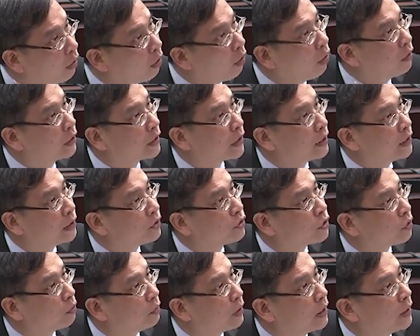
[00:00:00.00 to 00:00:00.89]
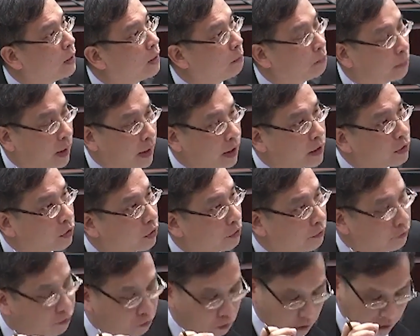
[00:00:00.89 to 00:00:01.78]
due regard to
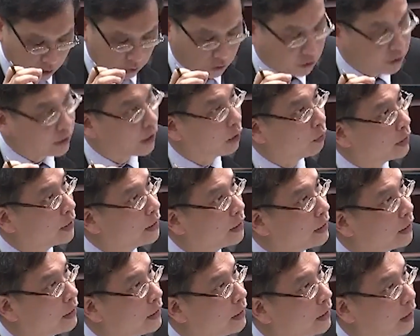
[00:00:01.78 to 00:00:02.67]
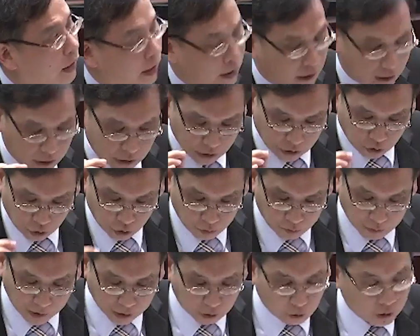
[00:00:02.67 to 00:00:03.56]
characteristics of children so that
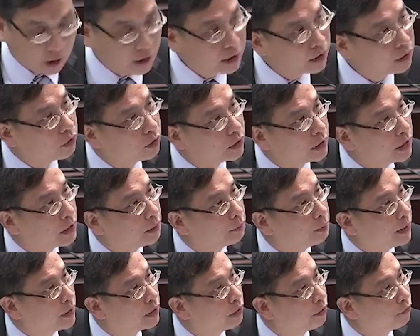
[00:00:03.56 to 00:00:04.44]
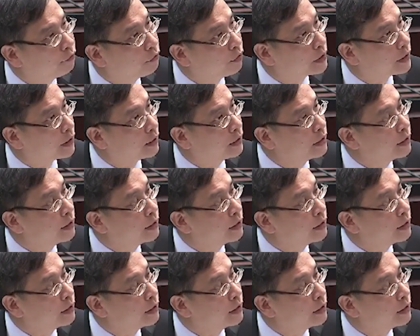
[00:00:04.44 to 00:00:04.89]
our curriculum can really be